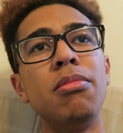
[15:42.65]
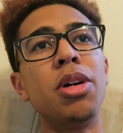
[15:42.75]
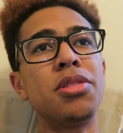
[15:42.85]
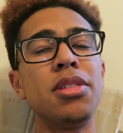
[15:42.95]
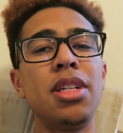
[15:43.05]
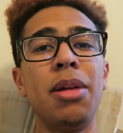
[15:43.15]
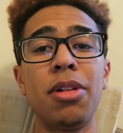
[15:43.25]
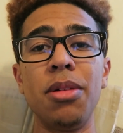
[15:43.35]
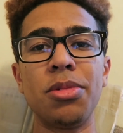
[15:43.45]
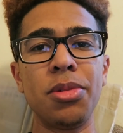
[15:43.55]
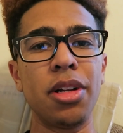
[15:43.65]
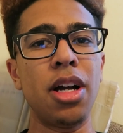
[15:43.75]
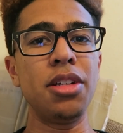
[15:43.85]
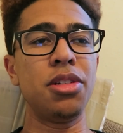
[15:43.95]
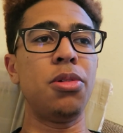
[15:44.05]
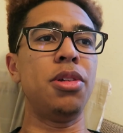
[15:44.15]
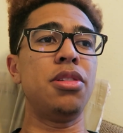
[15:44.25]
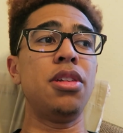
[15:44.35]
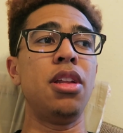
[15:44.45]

most of the time comes with a consequence,